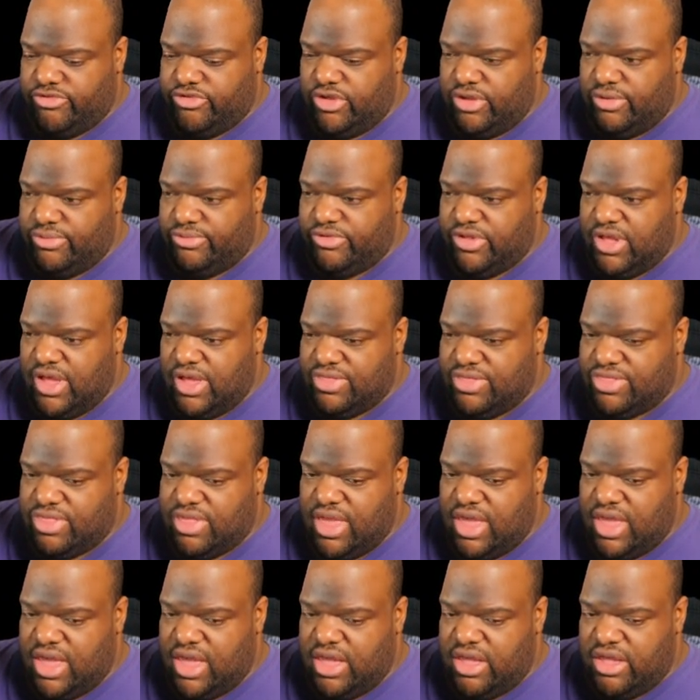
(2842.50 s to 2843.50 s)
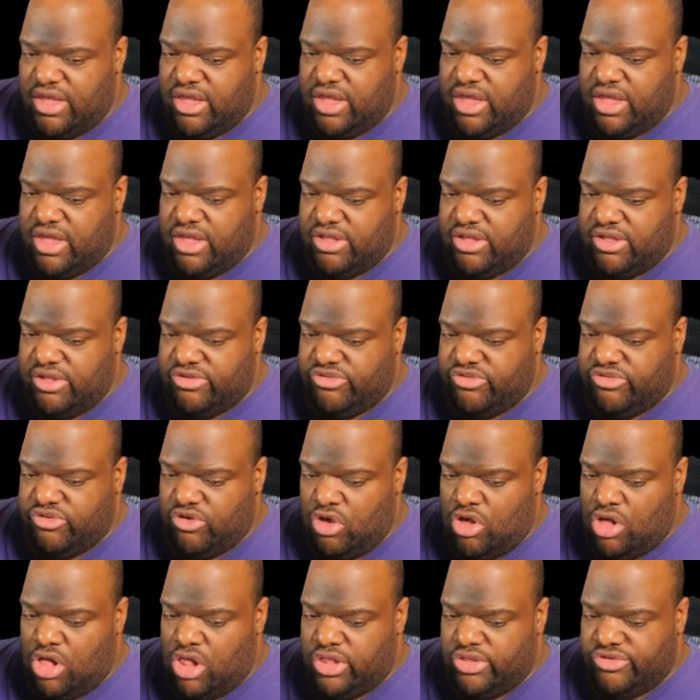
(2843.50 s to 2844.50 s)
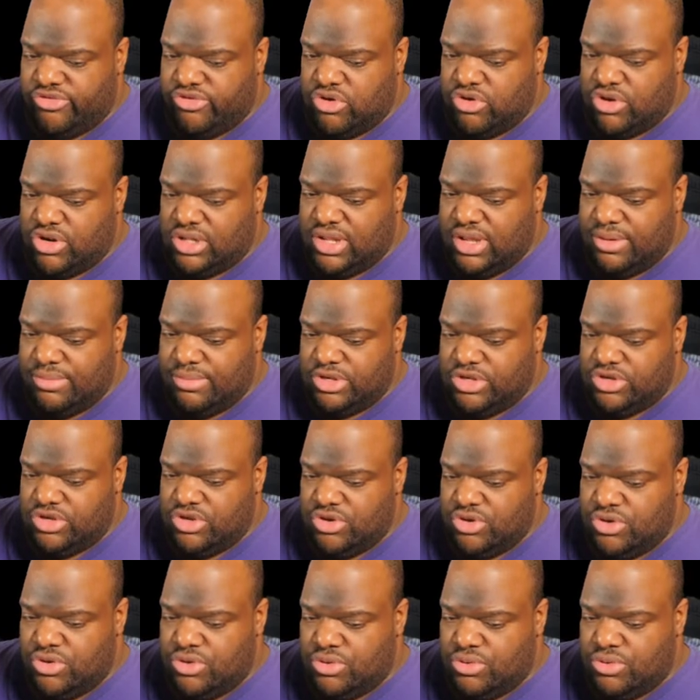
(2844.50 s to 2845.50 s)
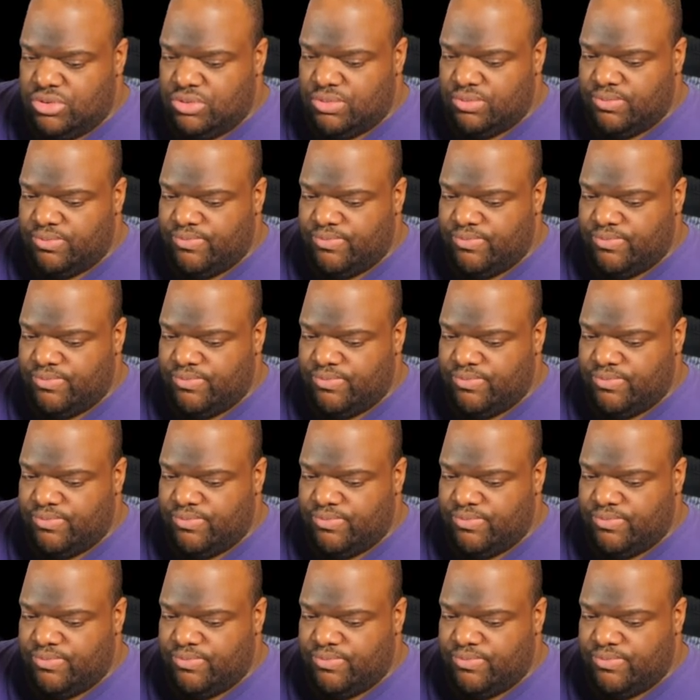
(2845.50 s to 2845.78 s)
seems like that's all it's going to let me do.